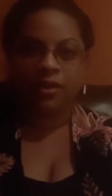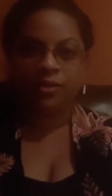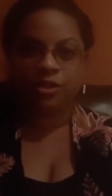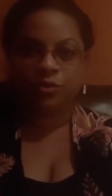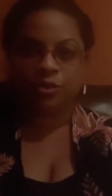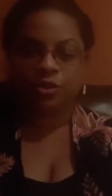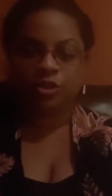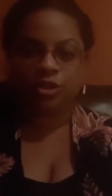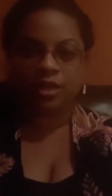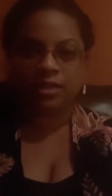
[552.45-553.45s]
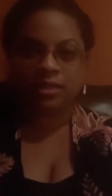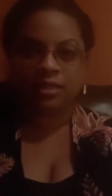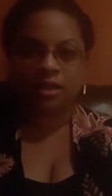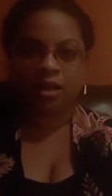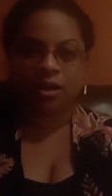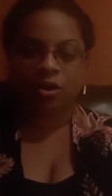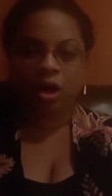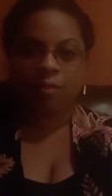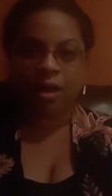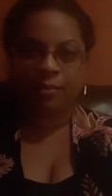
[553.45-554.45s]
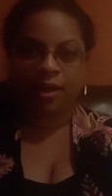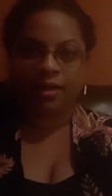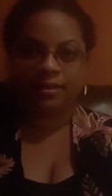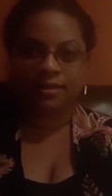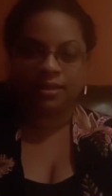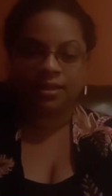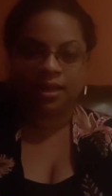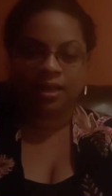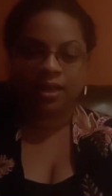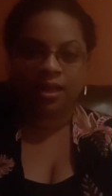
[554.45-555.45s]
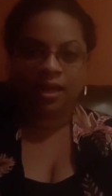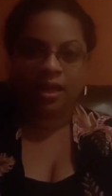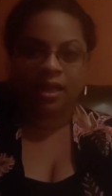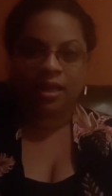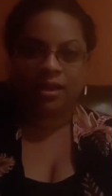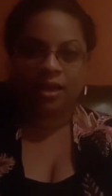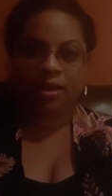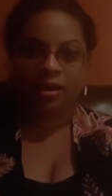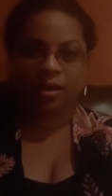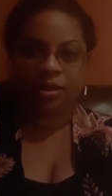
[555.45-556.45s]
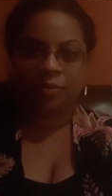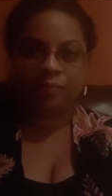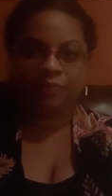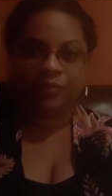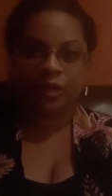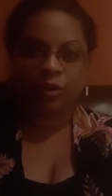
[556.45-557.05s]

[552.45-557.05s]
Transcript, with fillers: This was just uh, on my mind today, and I um,